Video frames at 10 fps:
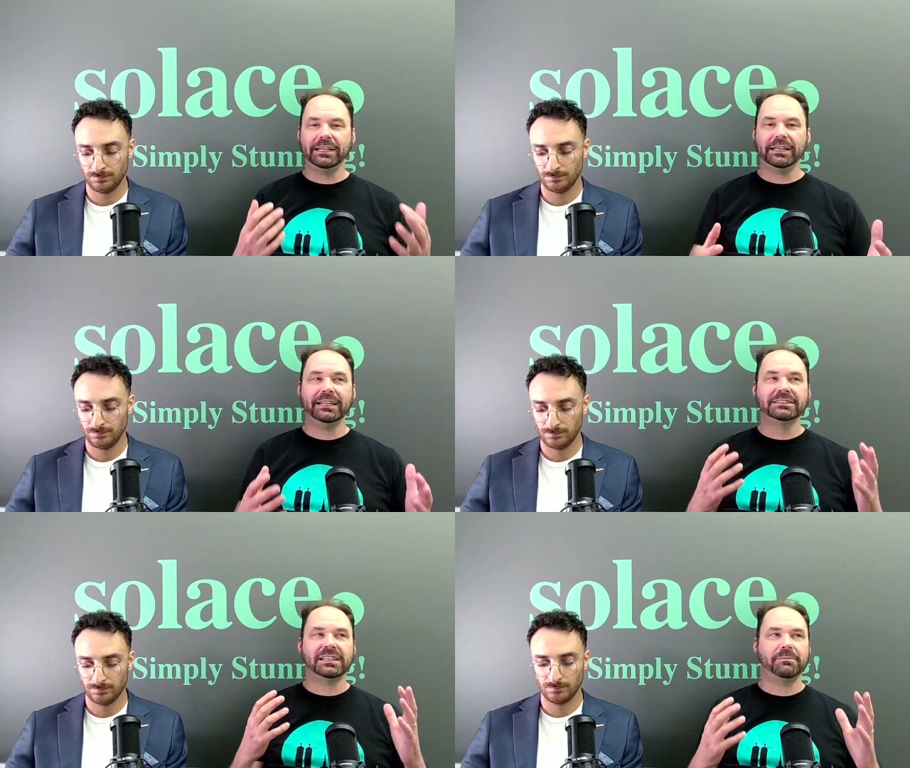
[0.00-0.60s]

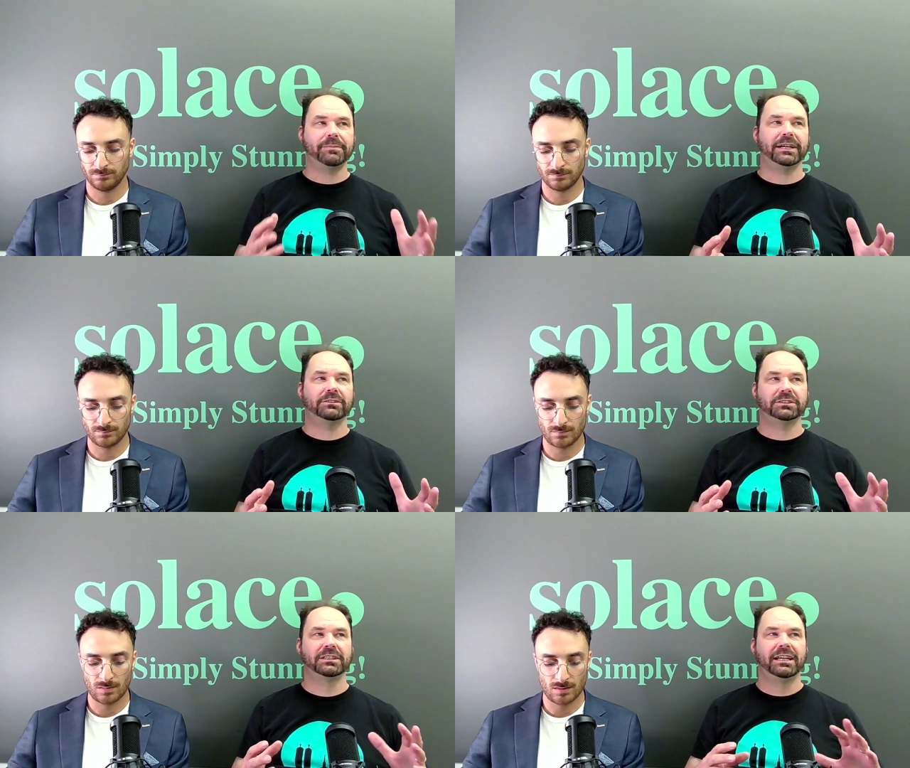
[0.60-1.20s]
Speaker 1: it's
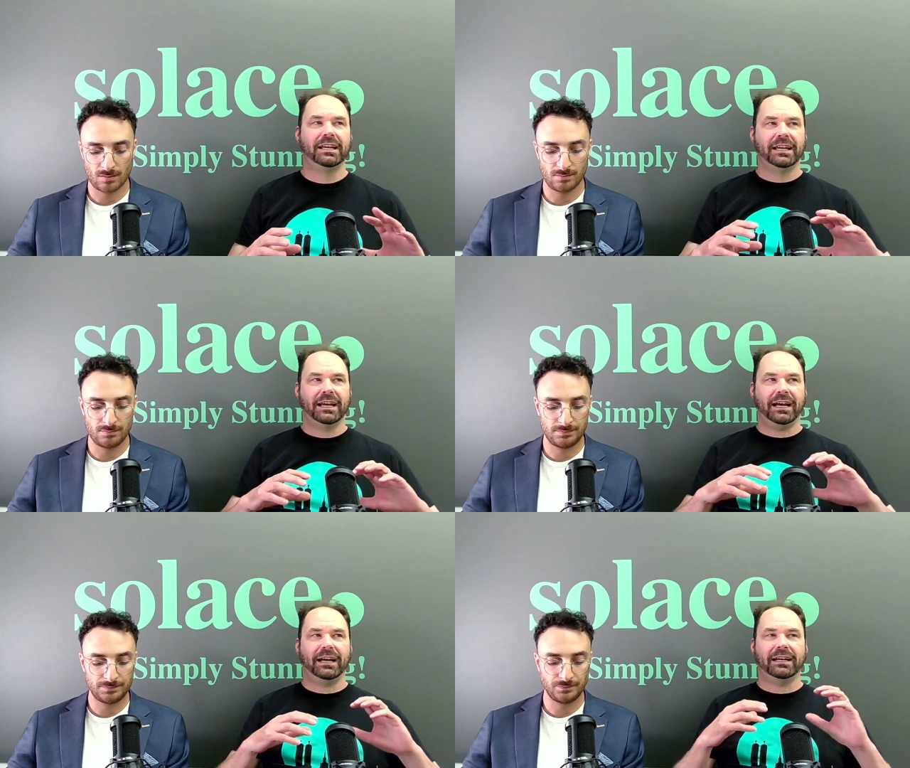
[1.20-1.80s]
about
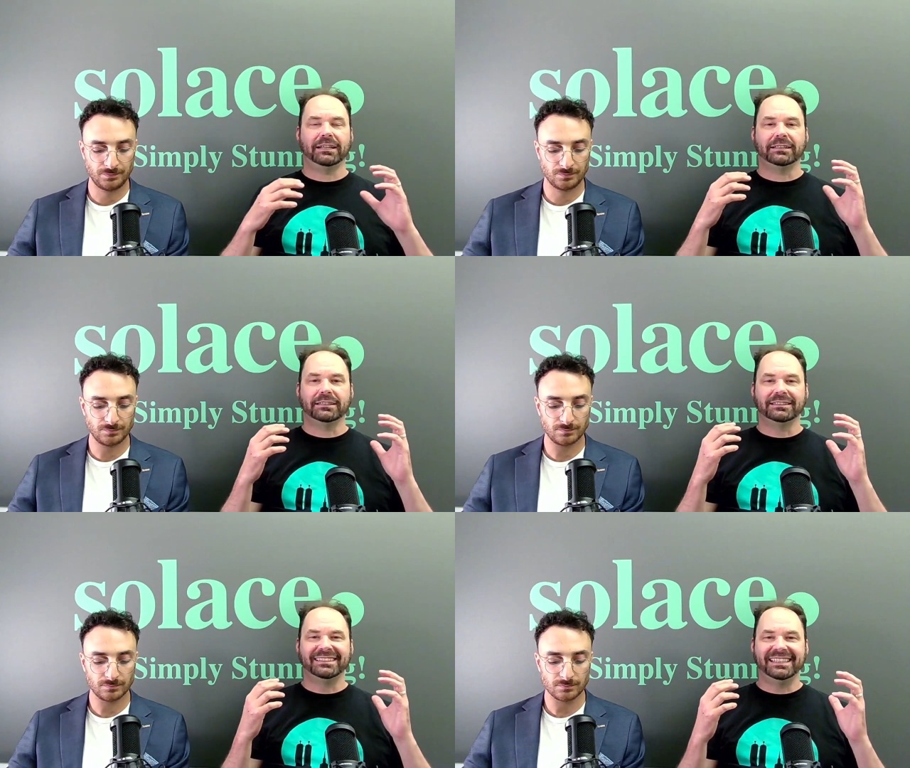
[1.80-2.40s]
uh,
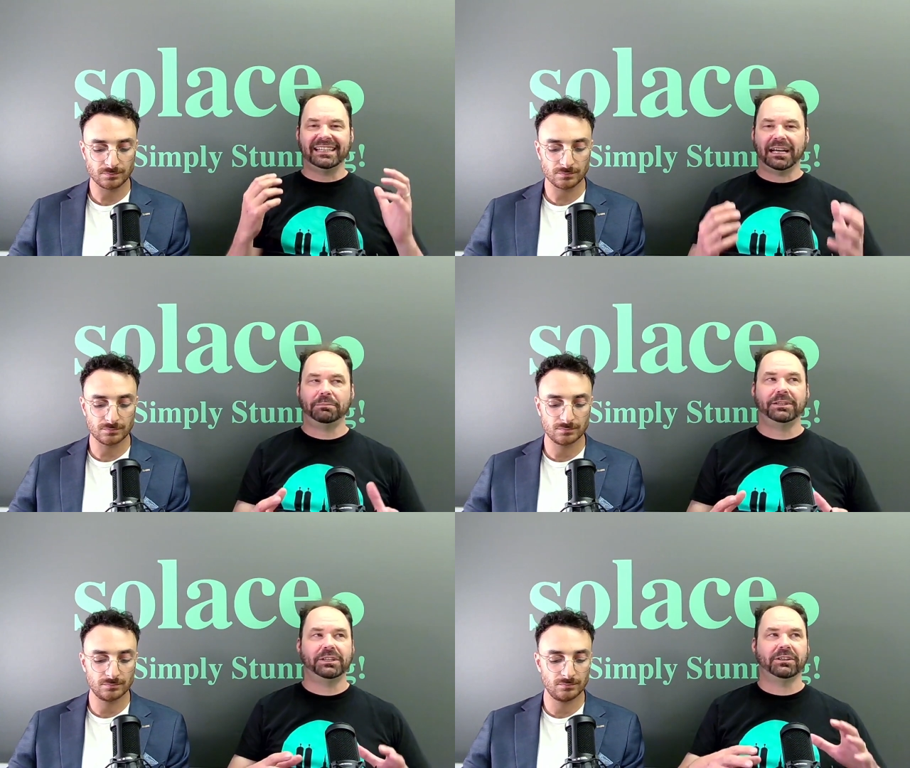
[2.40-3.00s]

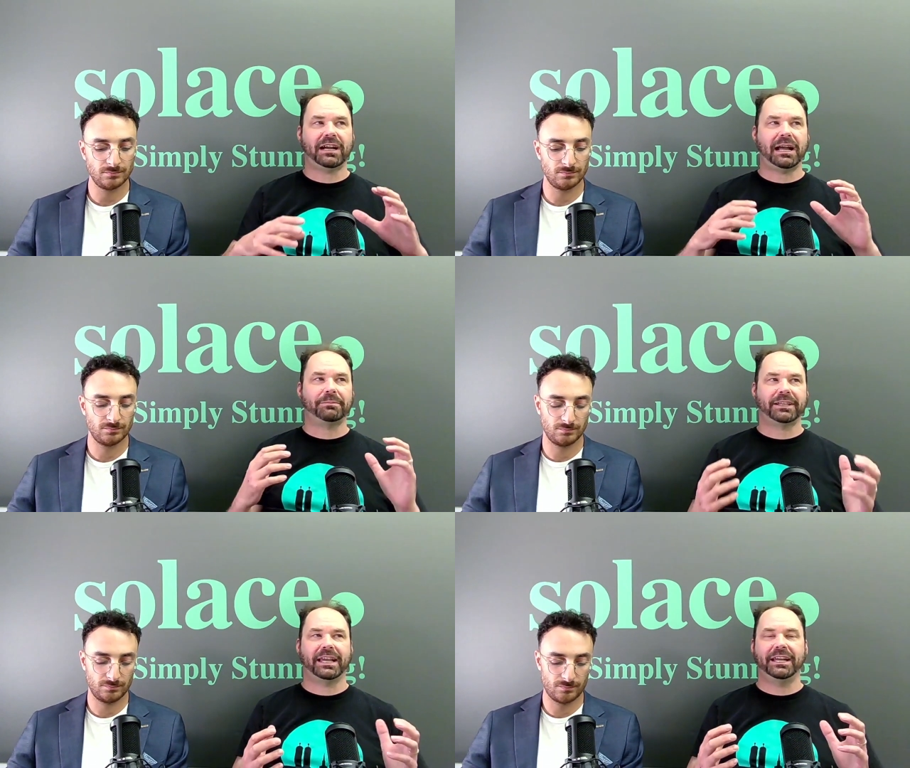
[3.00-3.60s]
decoupling your
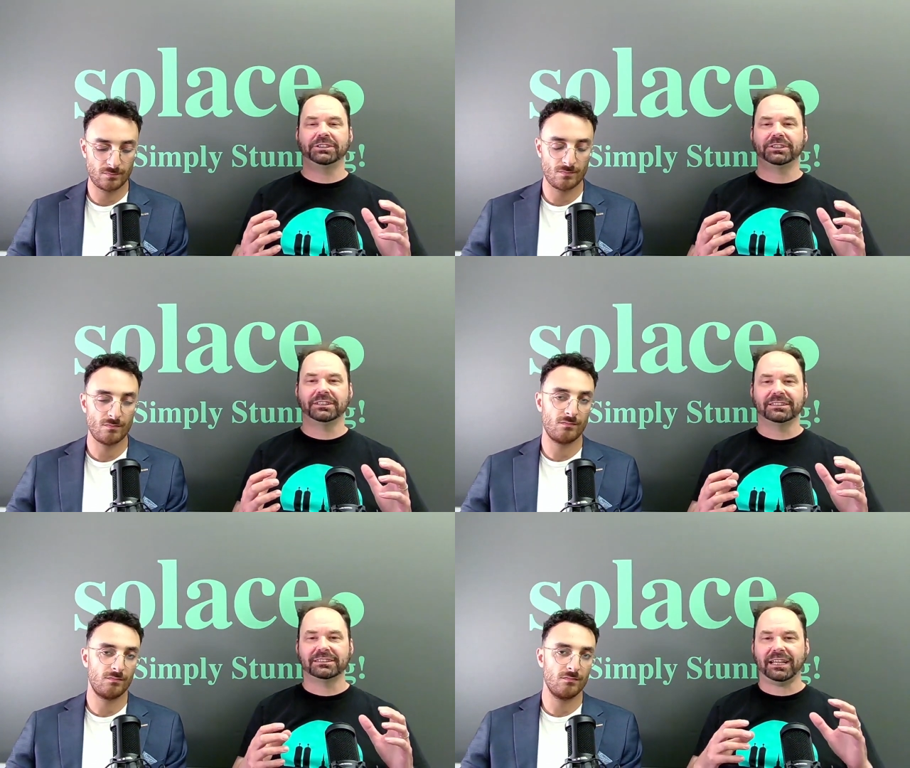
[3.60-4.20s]

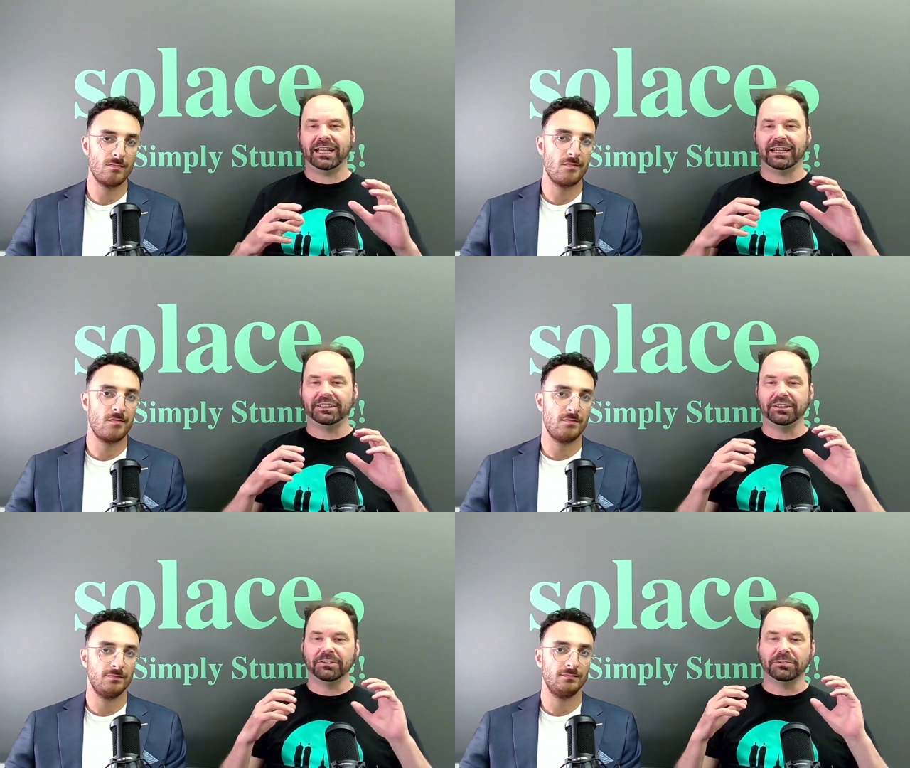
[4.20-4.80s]
applications and
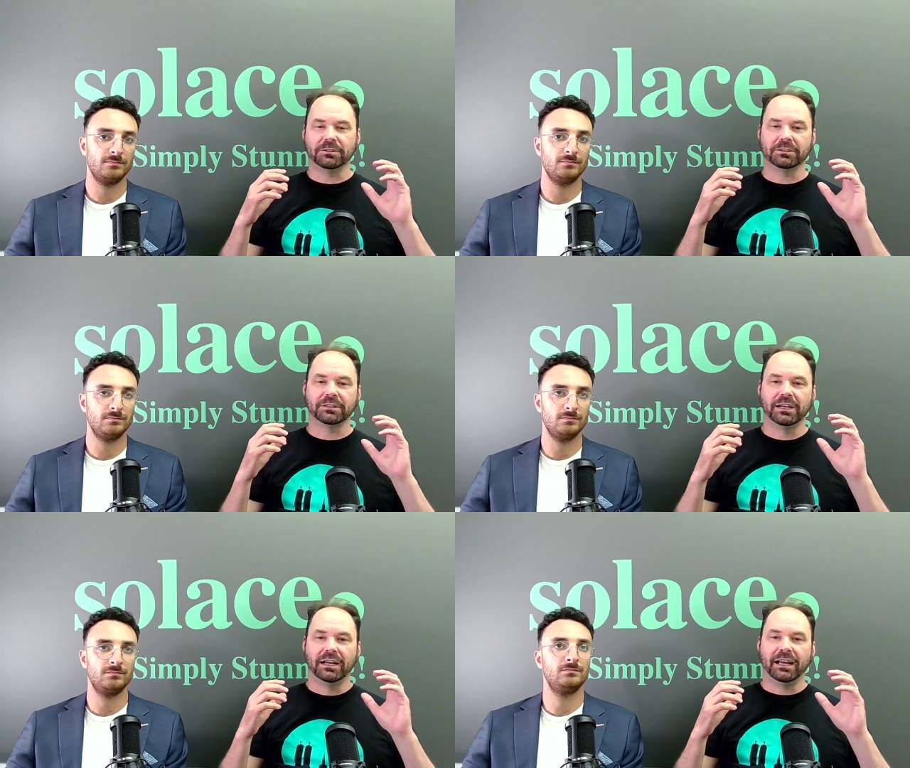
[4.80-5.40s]
your
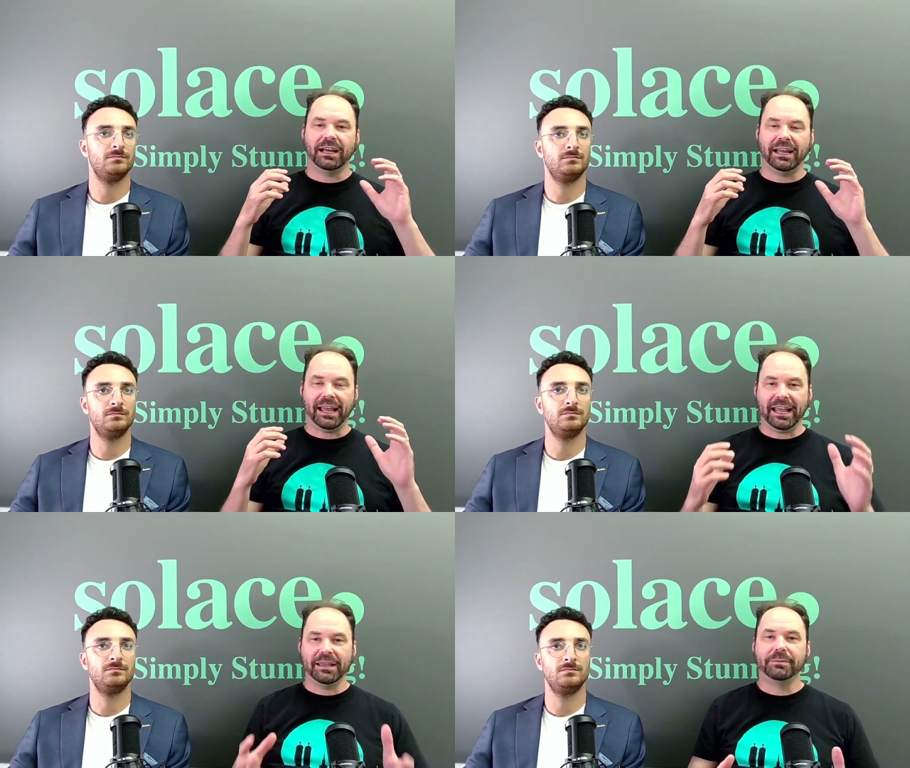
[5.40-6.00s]

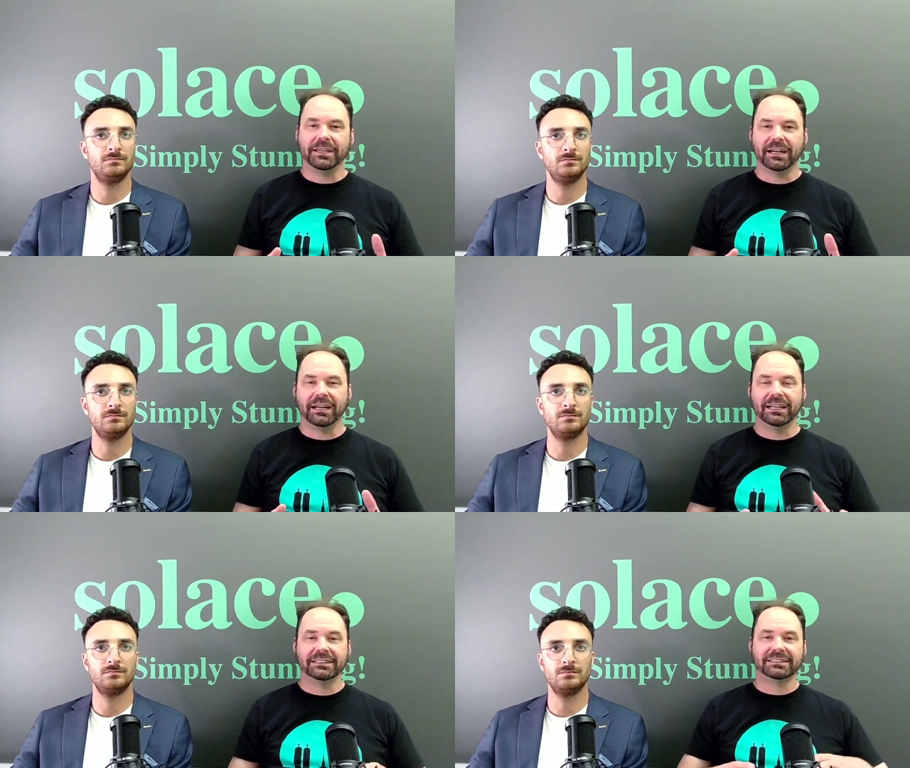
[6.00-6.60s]

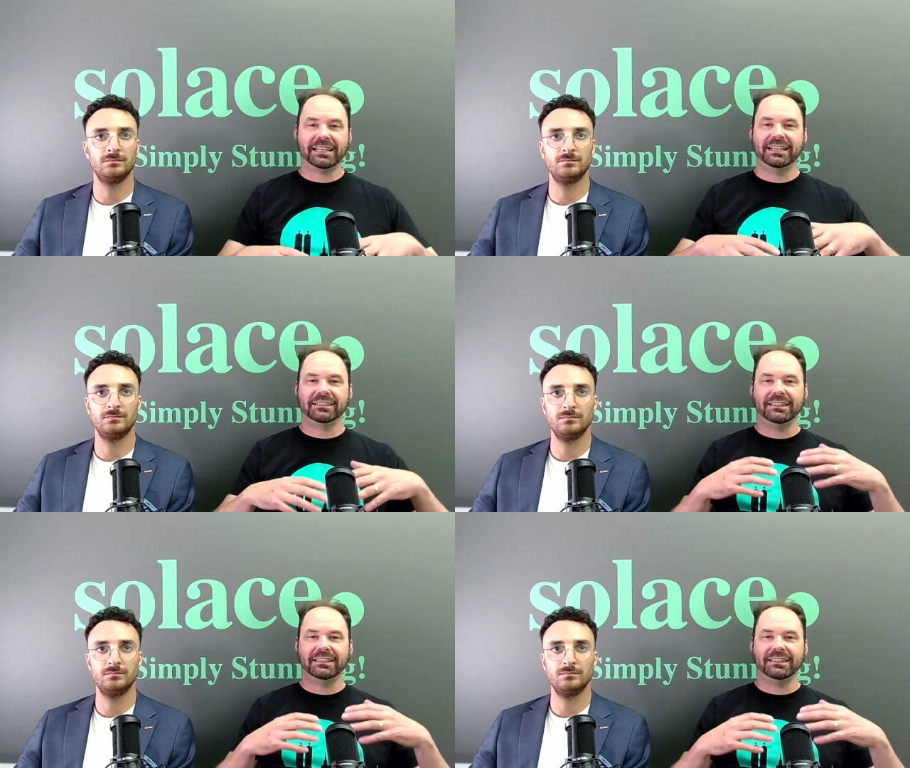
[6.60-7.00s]
APIs and